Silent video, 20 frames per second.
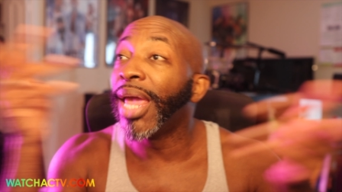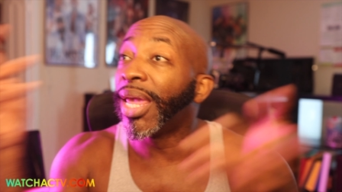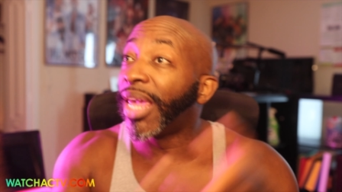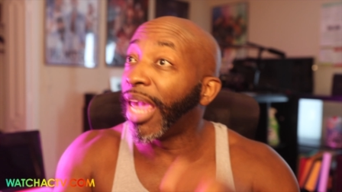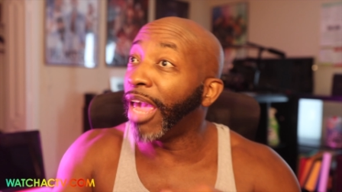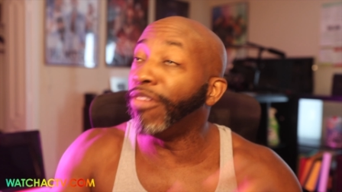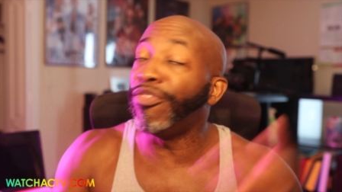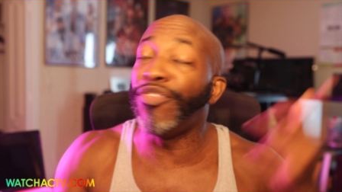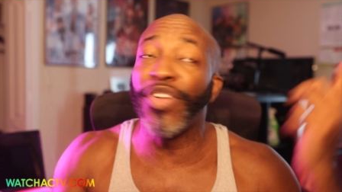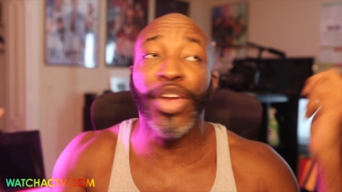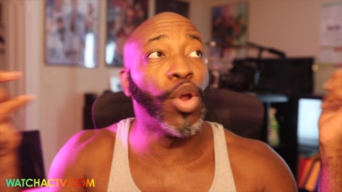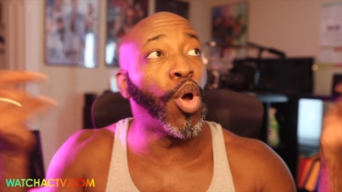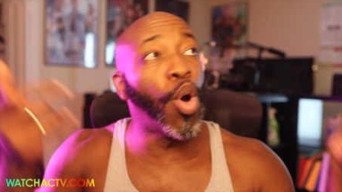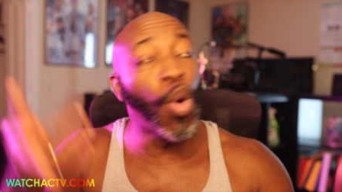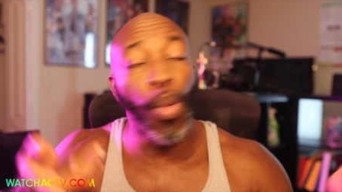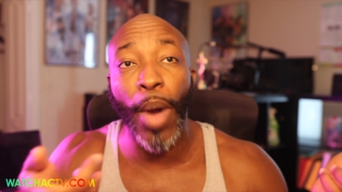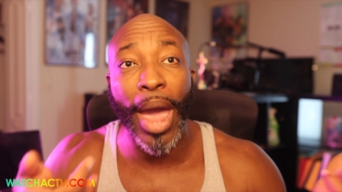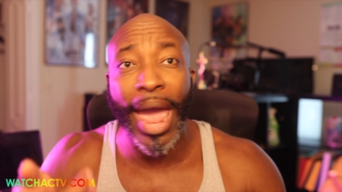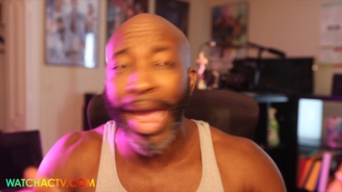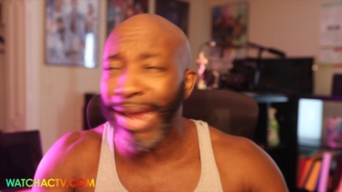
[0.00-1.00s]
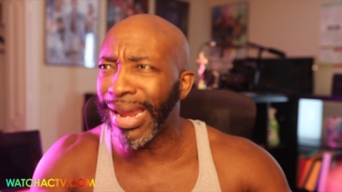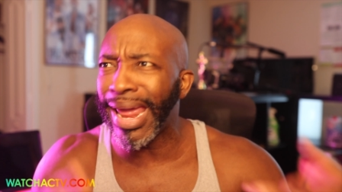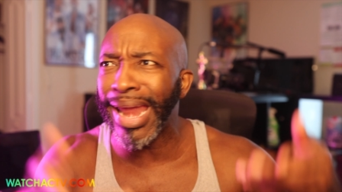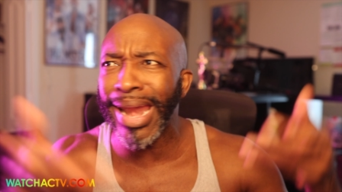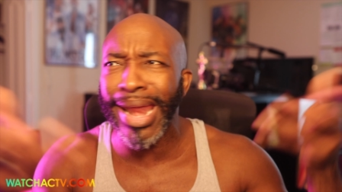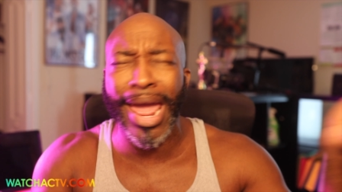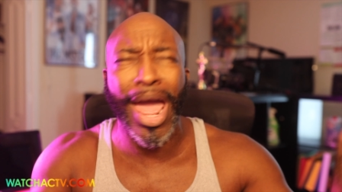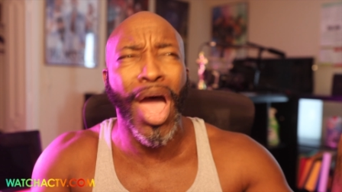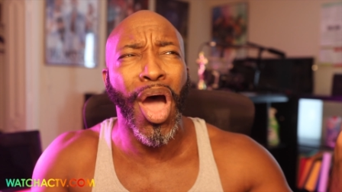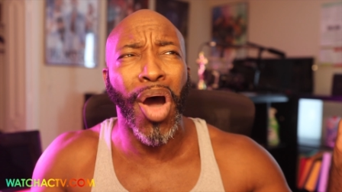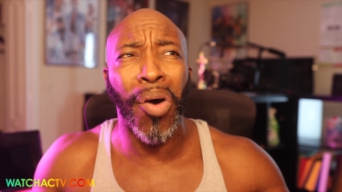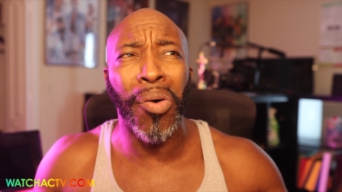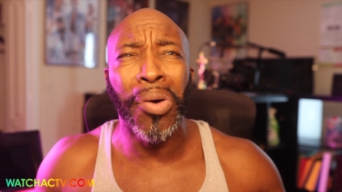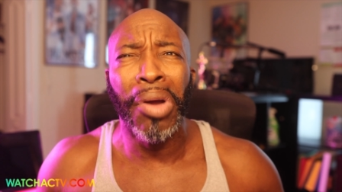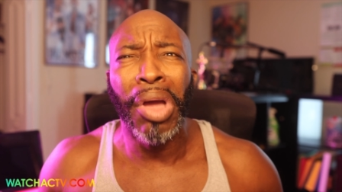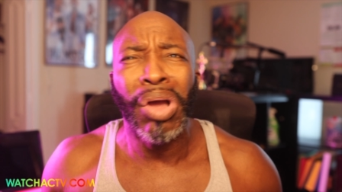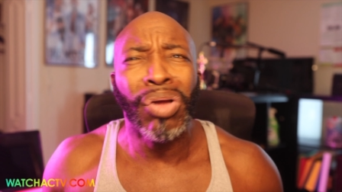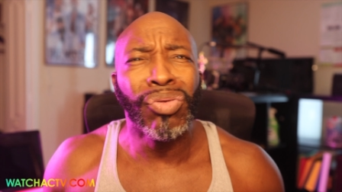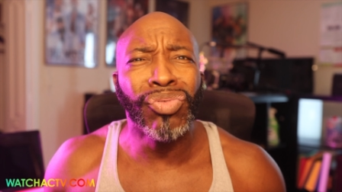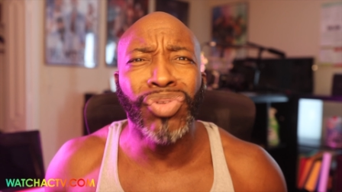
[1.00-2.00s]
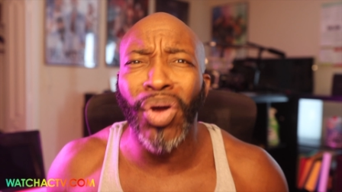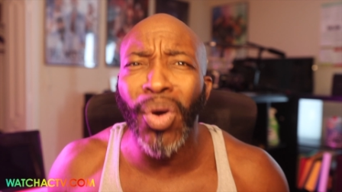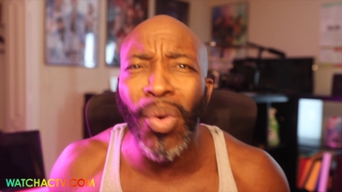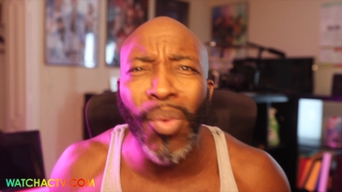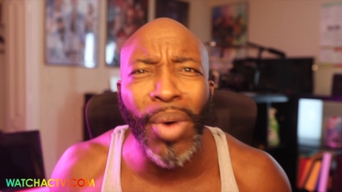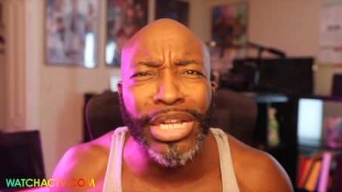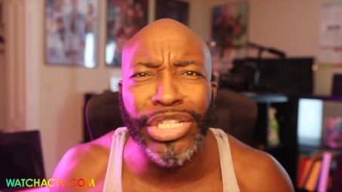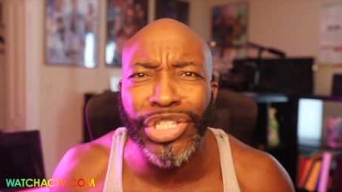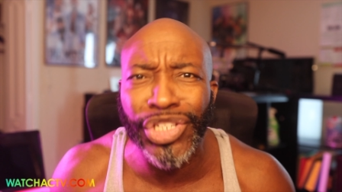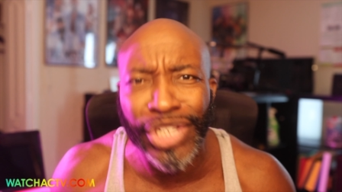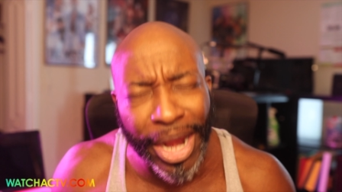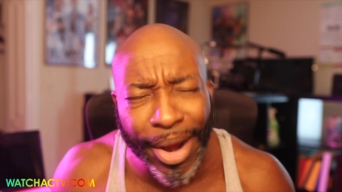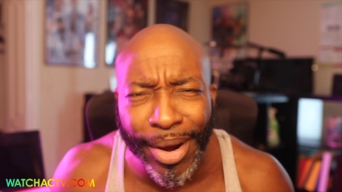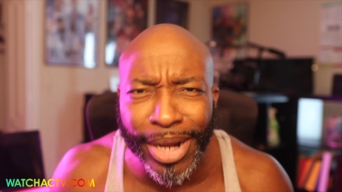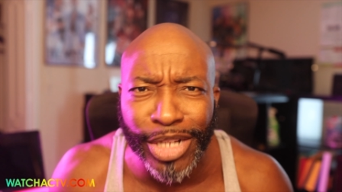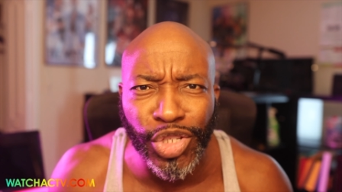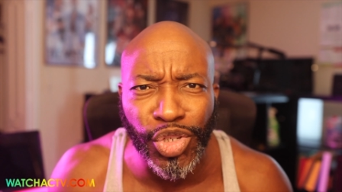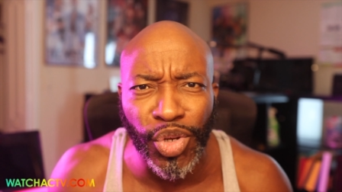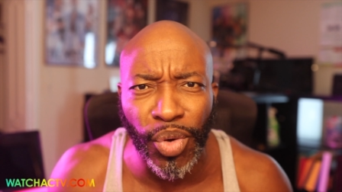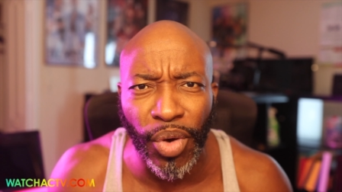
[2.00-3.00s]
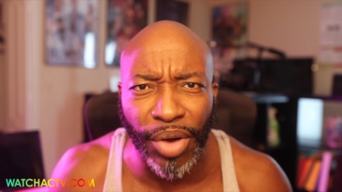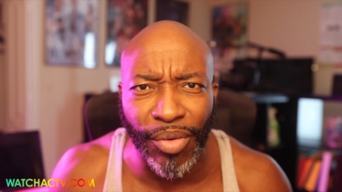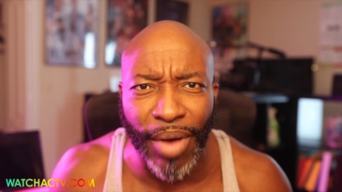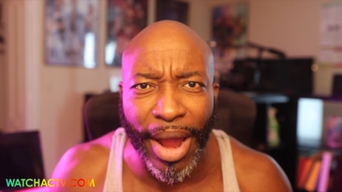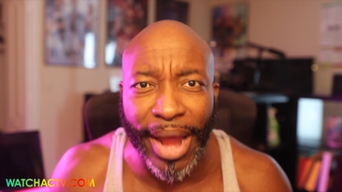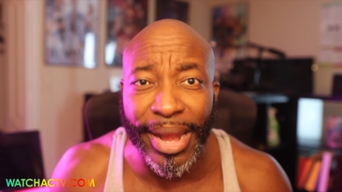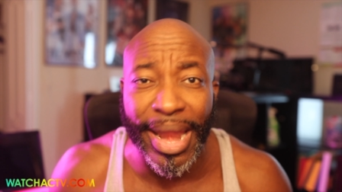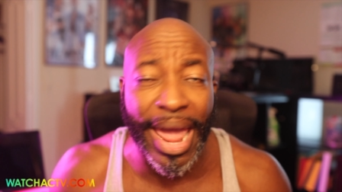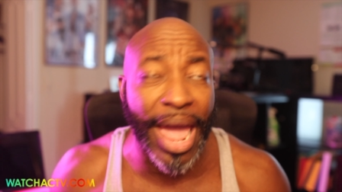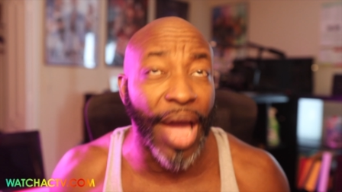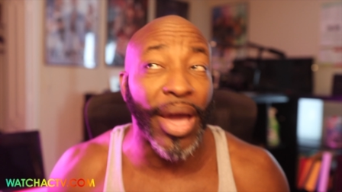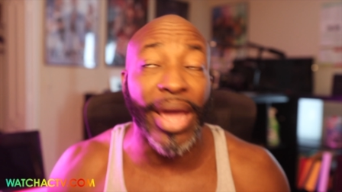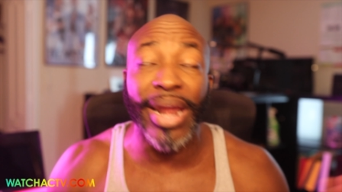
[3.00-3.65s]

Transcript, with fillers: Get vetoed when? And hell, do what Jared's doing right now.